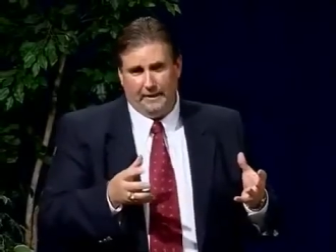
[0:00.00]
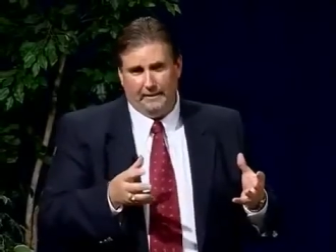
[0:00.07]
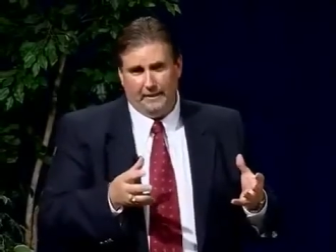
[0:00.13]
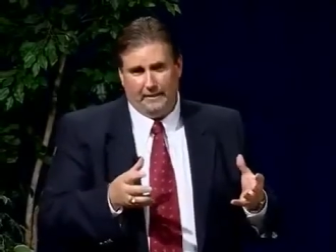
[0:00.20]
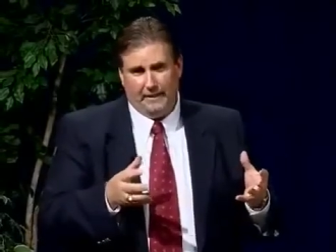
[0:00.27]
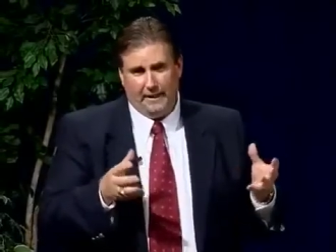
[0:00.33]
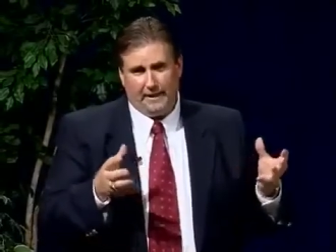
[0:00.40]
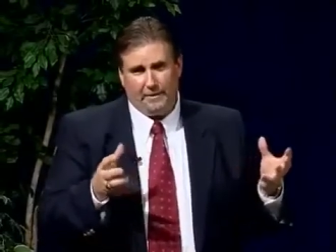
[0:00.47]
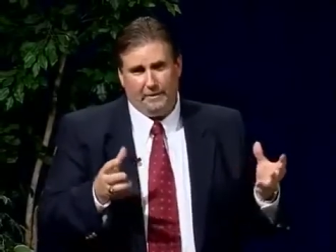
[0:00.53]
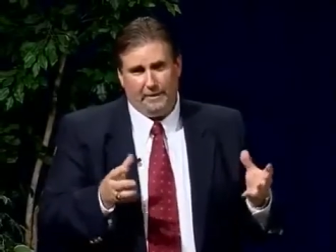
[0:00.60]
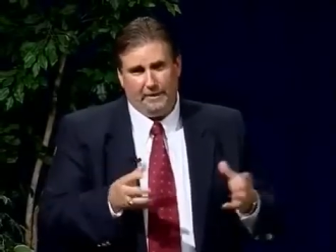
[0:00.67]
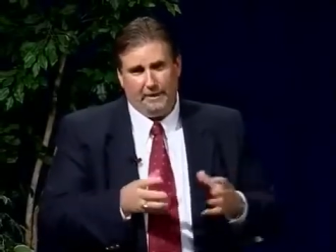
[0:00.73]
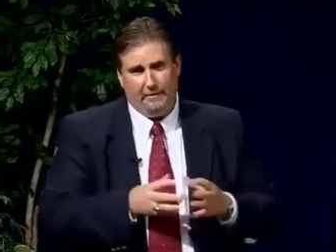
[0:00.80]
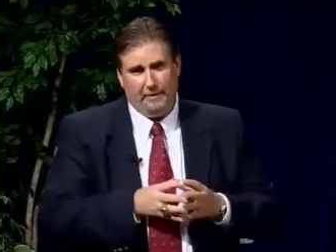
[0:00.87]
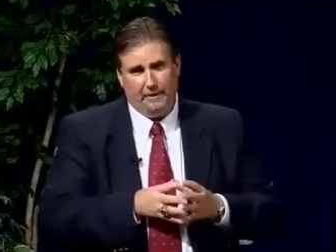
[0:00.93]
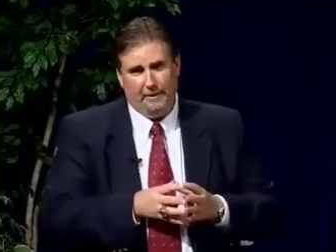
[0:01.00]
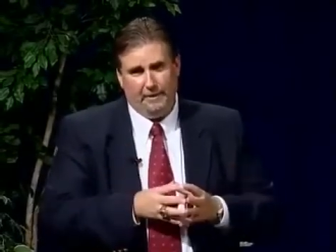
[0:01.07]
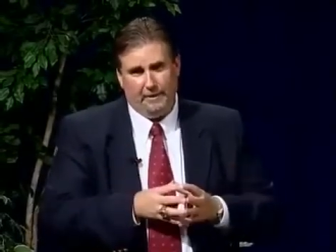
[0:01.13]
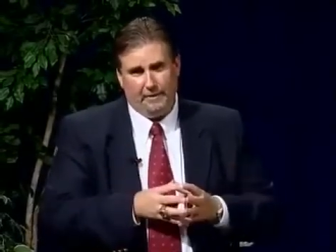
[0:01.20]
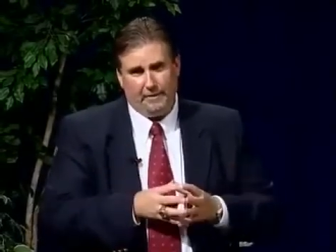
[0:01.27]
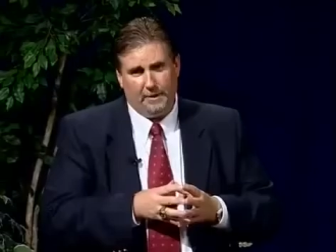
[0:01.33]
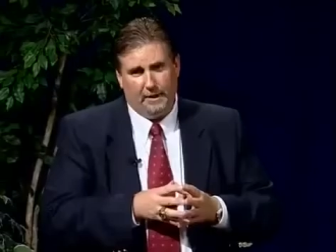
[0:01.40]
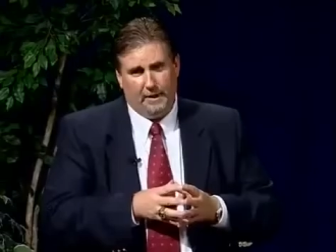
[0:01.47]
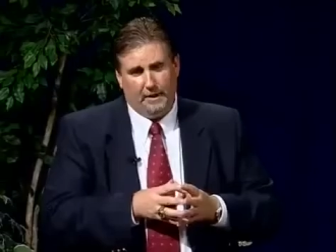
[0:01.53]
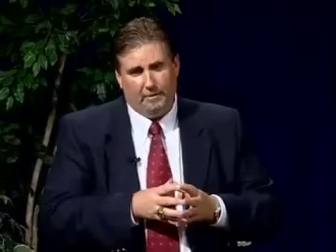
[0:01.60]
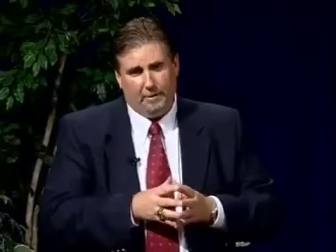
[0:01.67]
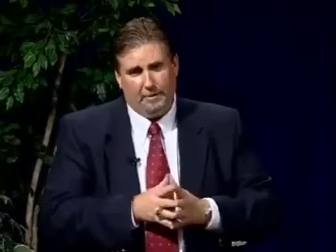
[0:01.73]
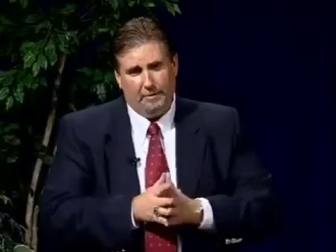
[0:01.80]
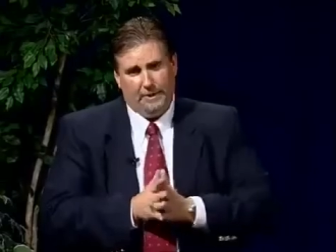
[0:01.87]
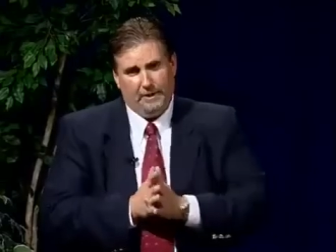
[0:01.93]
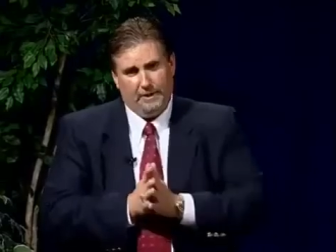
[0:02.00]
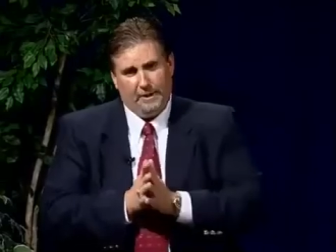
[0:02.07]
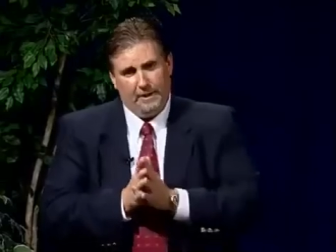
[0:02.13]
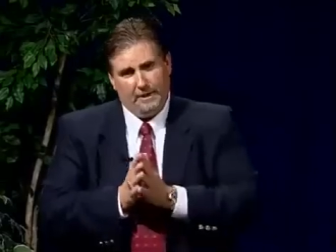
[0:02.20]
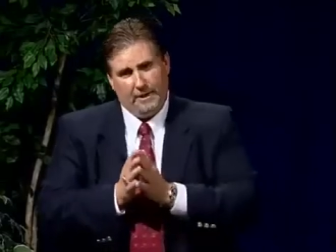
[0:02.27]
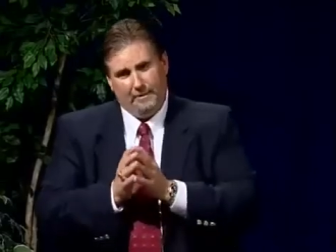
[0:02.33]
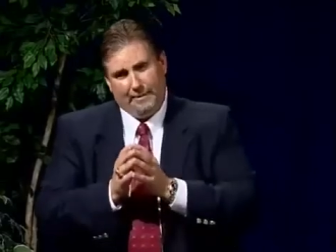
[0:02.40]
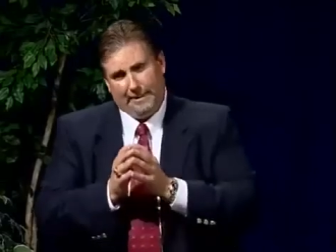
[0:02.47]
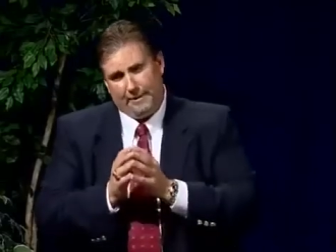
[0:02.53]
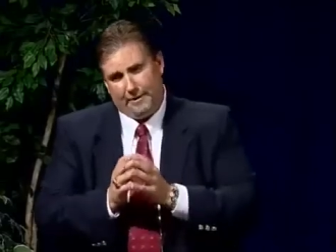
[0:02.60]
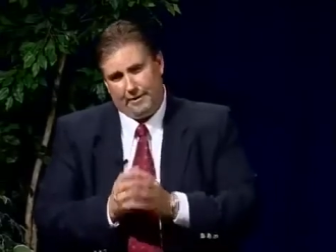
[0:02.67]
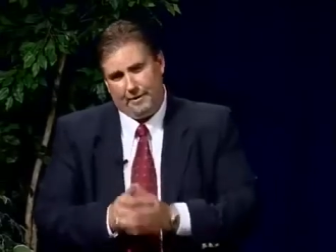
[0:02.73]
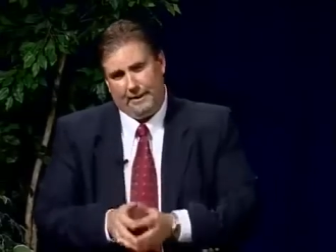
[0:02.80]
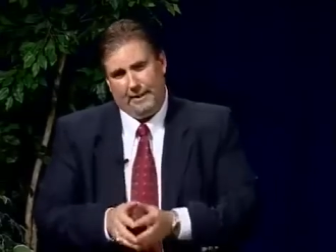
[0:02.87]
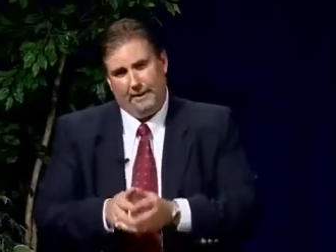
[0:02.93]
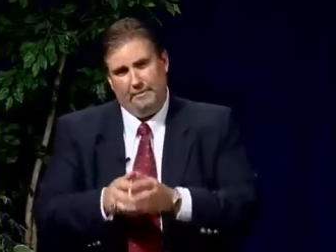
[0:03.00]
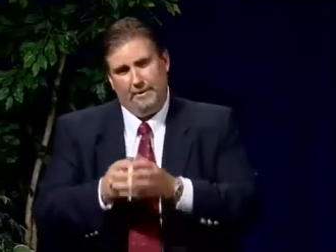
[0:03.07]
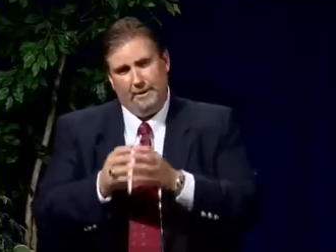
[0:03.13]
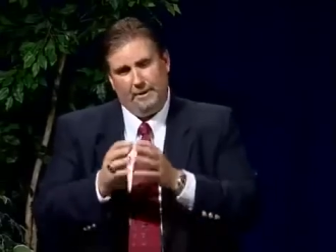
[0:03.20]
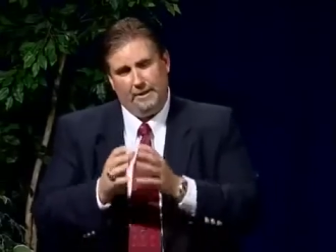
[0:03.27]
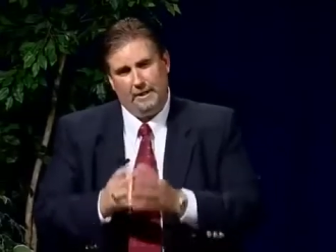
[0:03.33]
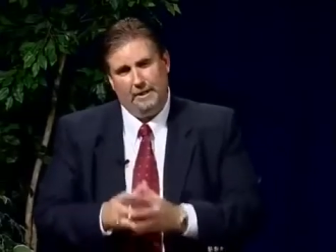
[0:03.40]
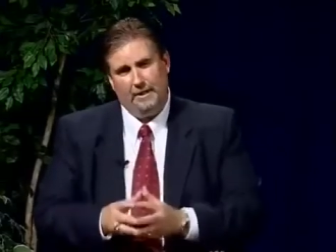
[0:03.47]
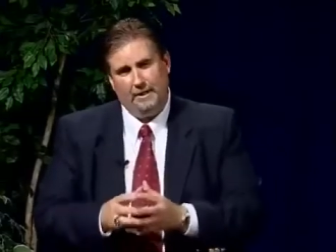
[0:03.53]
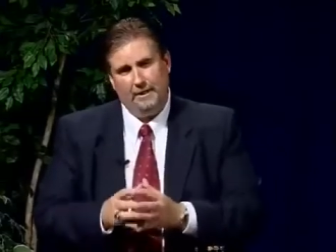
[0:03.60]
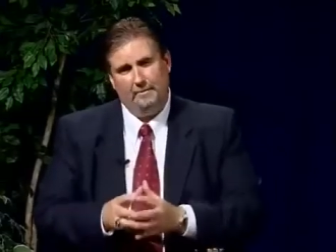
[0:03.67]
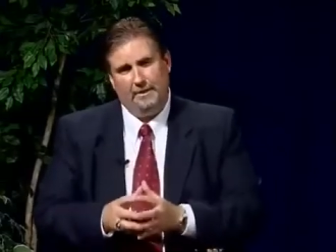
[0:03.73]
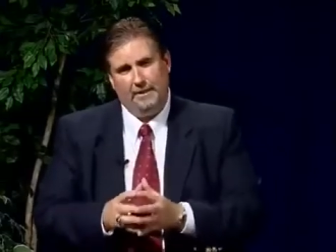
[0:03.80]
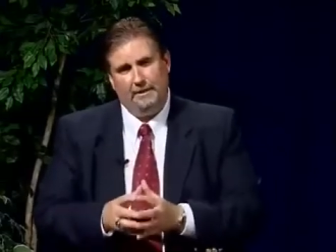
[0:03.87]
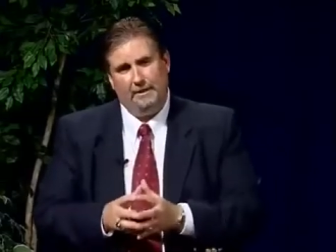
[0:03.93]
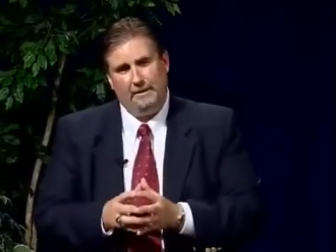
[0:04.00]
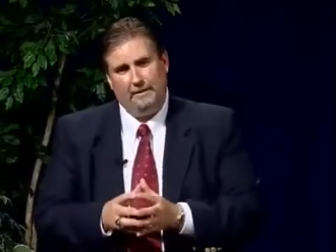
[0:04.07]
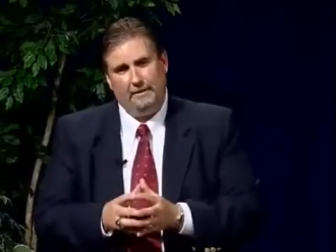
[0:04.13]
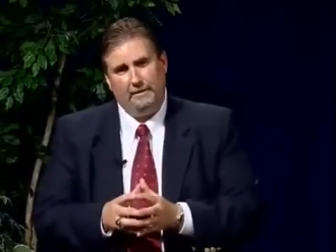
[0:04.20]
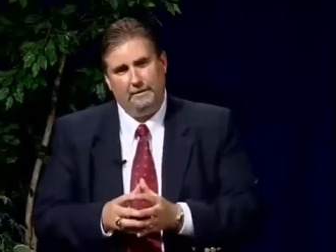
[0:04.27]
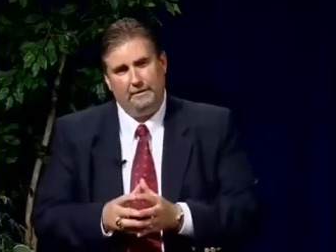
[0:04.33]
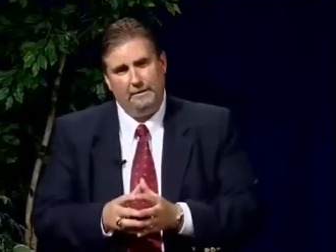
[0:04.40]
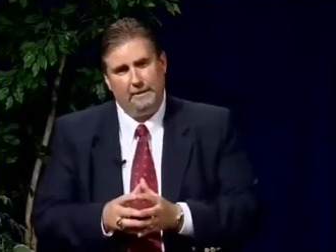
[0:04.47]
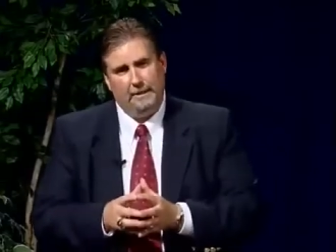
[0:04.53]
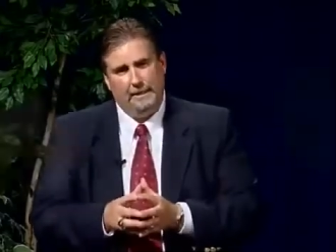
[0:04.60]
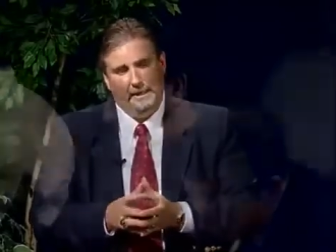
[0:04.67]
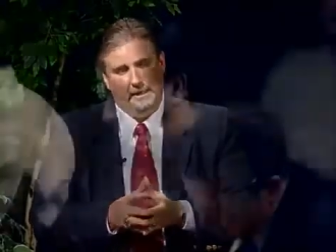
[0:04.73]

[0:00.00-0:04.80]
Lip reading: then that's what they would use. Well, when you're talking about dreams and you're talking about goals,